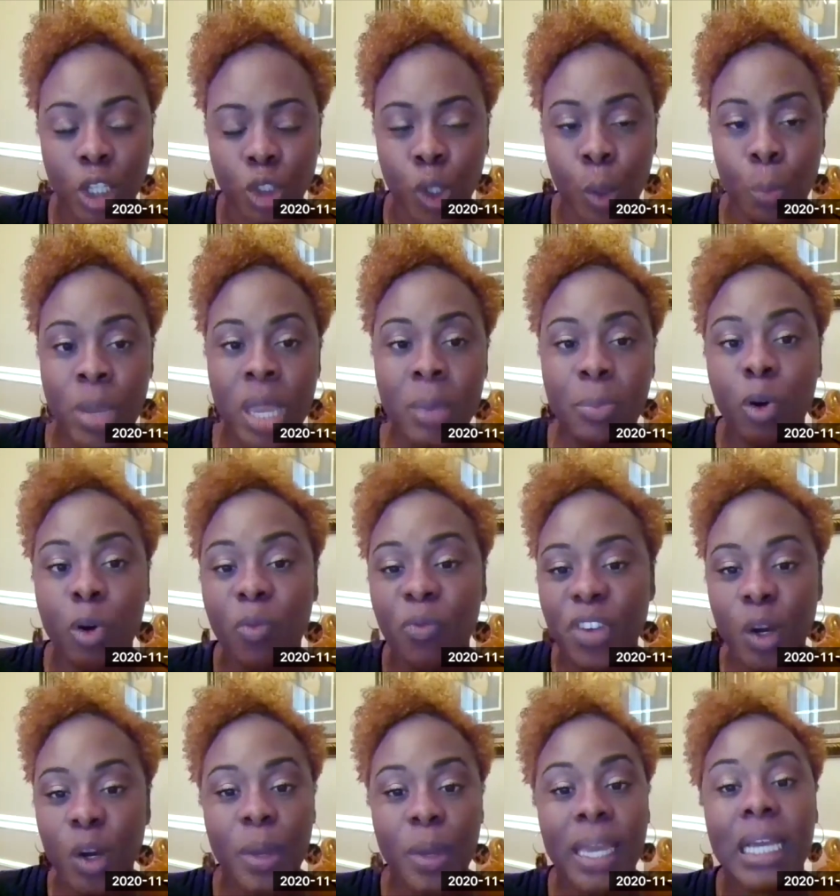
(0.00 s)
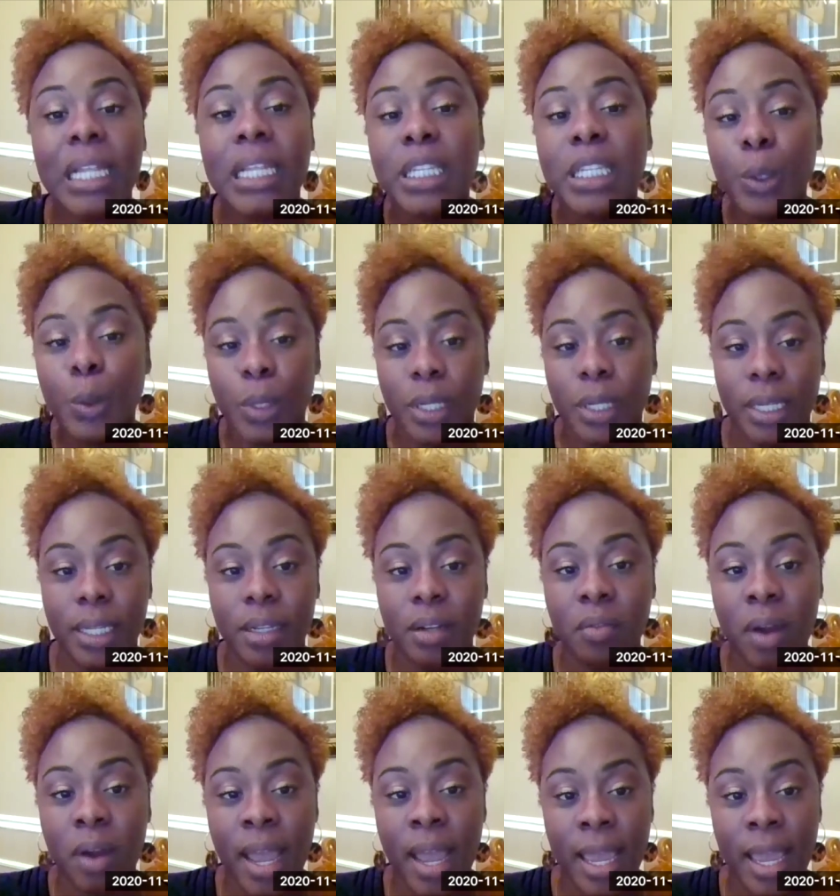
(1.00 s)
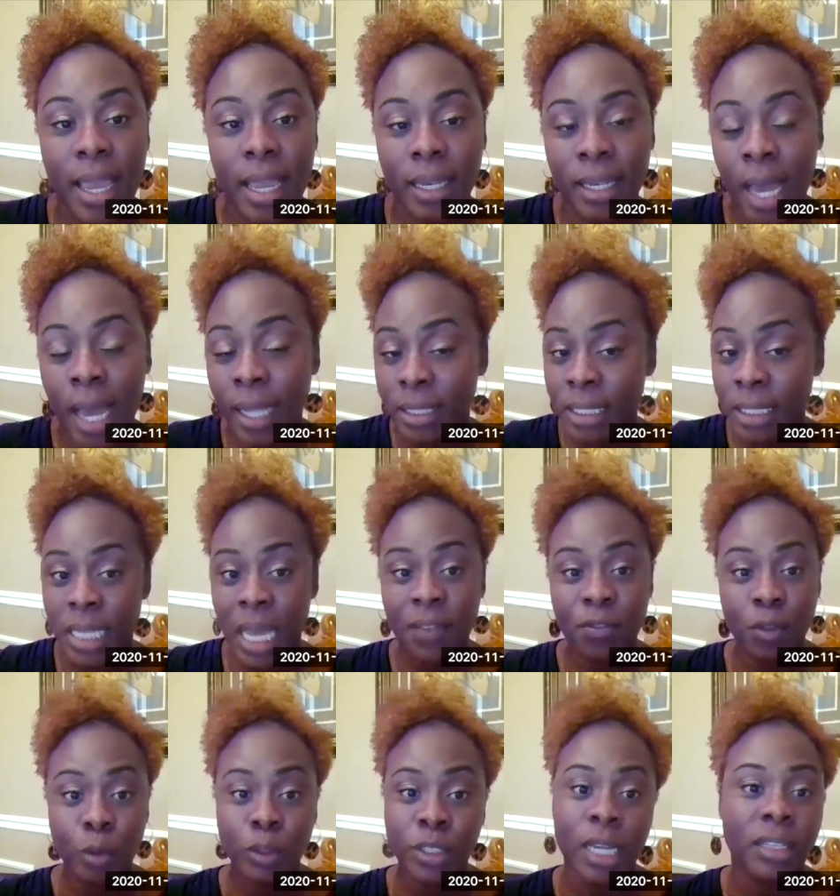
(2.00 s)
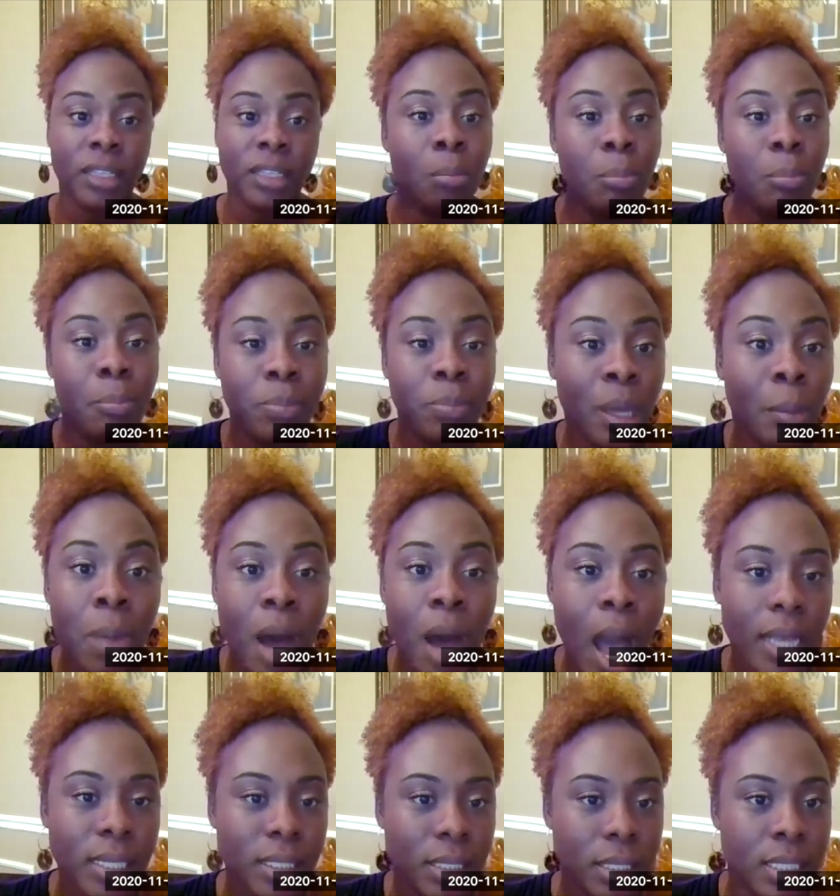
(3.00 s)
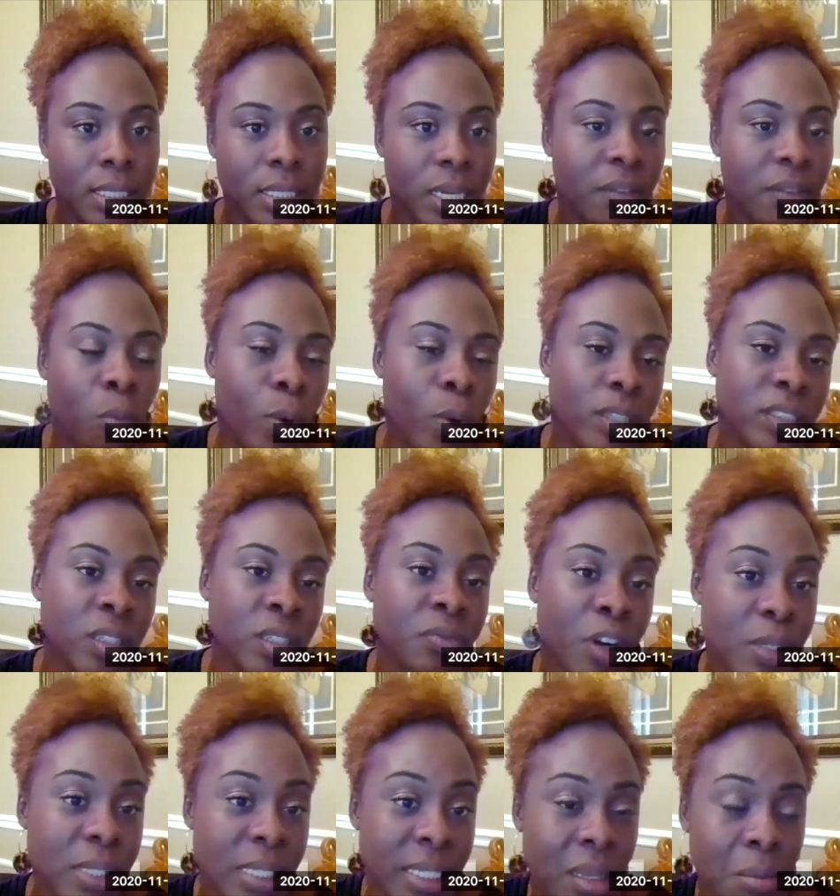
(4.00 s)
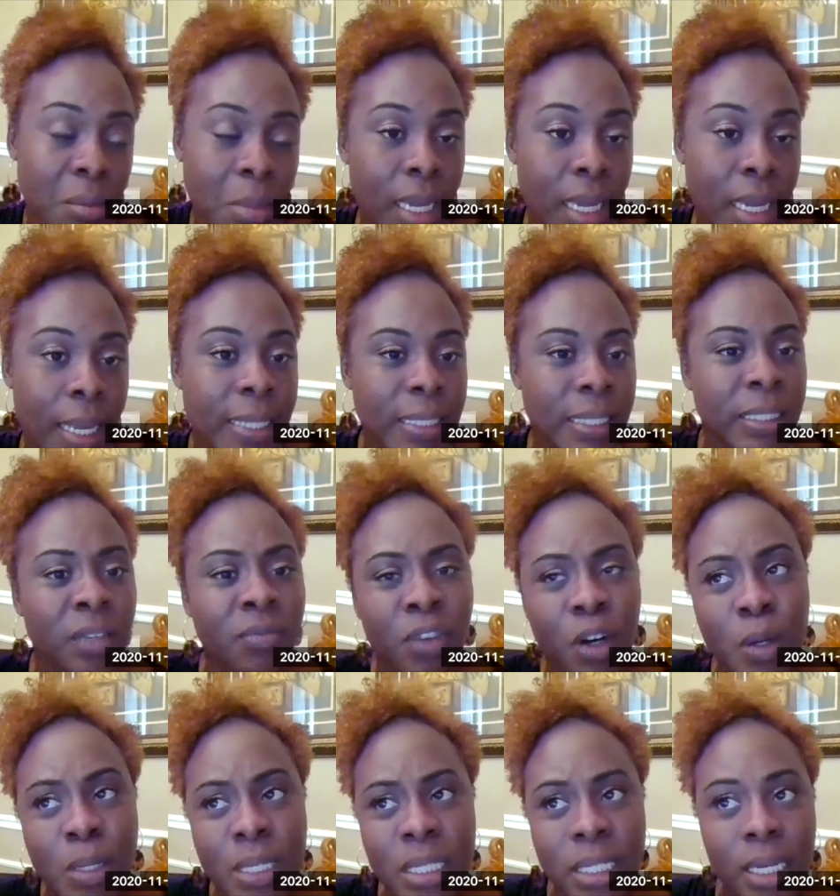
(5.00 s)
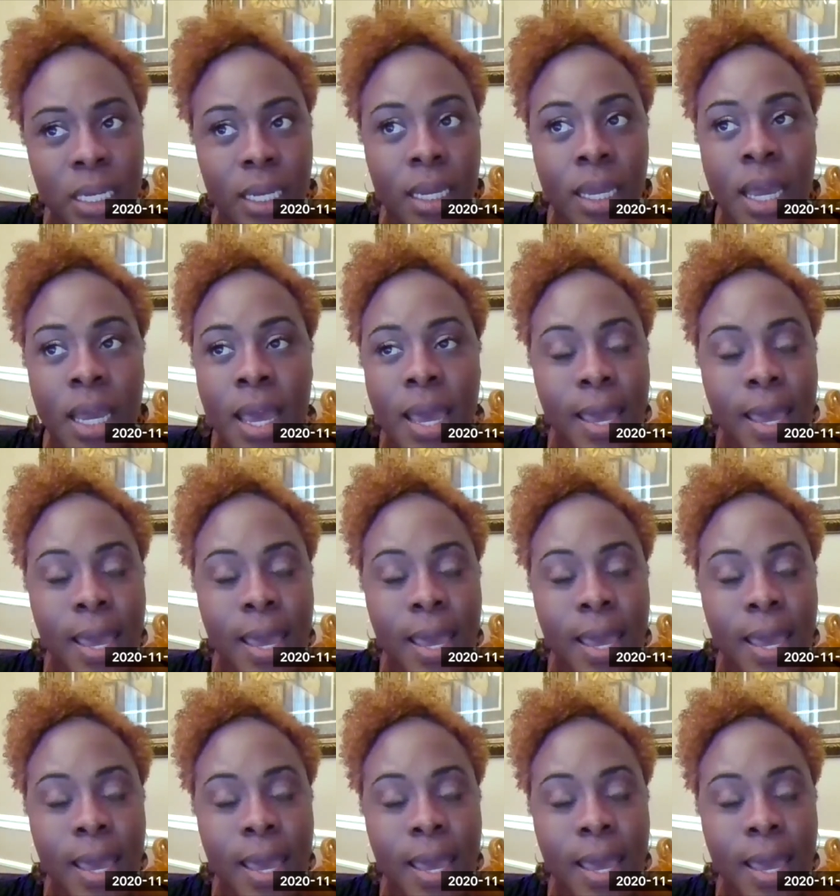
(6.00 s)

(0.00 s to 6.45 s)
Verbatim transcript: Do people feel included, right? Not just have you check the, the boxes of what diversity means. And diversity